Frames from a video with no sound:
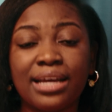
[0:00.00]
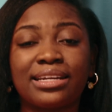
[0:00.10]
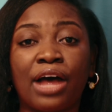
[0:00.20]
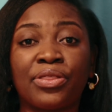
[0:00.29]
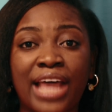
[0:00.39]

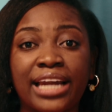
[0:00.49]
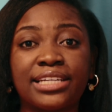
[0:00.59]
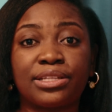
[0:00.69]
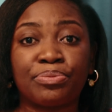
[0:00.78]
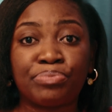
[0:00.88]
Now that
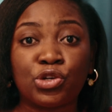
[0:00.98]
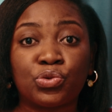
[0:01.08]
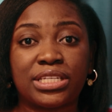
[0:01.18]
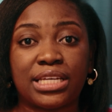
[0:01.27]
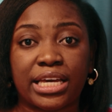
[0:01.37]
is the
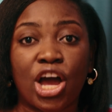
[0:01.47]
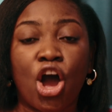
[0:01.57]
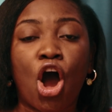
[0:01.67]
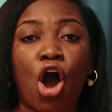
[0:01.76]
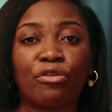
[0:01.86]
beauty
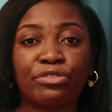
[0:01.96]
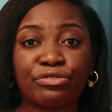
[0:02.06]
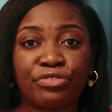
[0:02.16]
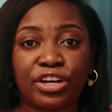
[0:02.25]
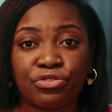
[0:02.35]
of
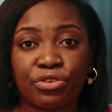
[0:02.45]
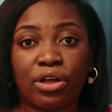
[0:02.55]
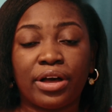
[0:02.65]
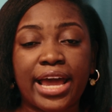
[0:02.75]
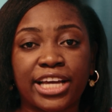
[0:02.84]
the
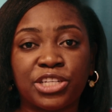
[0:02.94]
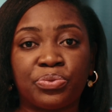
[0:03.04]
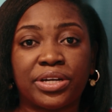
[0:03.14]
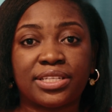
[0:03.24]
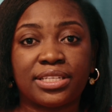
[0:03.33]
federal
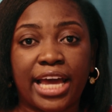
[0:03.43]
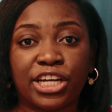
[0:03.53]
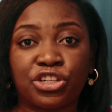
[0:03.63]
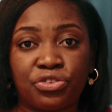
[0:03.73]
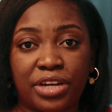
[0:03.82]
express
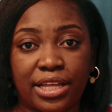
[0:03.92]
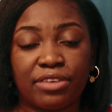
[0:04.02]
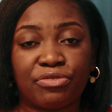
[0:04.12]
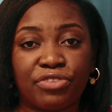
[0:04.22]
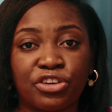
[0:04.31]
entry,
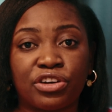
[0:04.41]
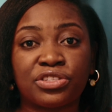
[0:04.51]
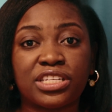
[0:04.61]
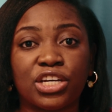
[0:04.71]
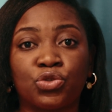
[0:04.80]
the
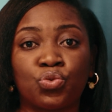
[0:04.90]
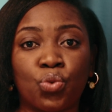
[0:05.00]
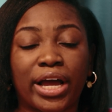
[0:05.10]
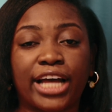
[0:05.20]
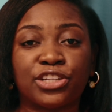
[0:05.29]
federal skilled
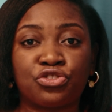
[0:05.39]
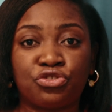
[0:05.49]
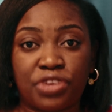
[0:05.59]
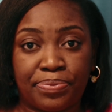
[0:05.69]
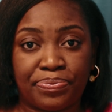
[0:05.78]
worker
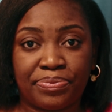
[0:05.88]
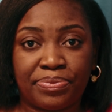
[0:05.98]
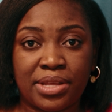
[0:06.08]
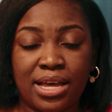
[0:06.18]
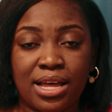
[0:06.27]
stream,
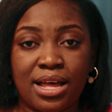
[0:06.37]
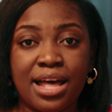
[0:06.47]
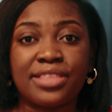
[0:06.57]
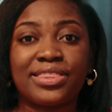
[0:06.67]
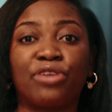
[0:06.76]

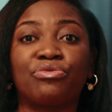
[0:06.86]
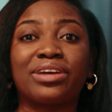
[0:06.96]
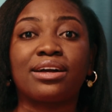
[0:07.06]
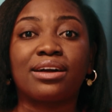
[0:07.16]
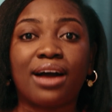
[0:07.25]
that
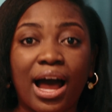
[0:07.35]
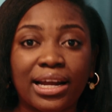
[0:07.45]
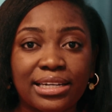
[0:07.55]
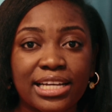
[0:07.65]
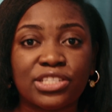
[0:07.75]

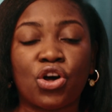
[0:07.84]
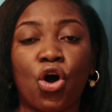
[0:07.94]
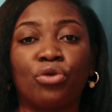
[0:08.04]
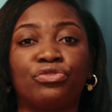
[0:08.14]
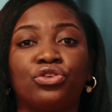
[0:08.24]
regardless
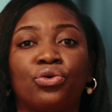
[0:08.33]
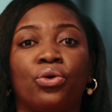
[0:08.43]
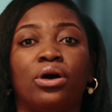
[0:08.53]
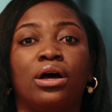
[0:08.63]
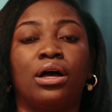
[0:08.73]
of
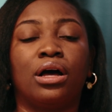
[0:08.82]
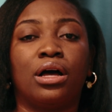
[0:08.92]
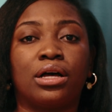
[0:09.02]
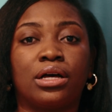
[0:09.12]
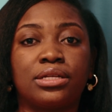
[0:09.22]
your
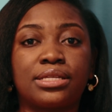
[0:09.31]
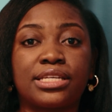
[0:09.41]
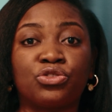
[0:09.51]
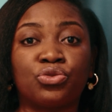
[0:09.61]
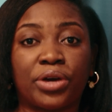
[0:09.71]

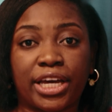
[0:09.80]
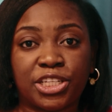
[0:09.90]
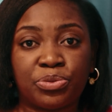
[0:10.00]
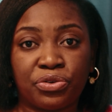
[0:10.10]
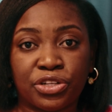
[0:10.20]
skilled work
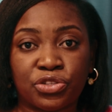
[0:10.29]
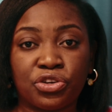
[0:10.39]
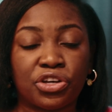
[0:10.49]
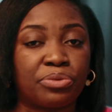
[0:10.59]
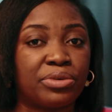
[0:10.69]
experience,
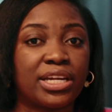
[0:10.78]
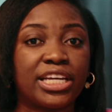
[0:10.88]
so you could be an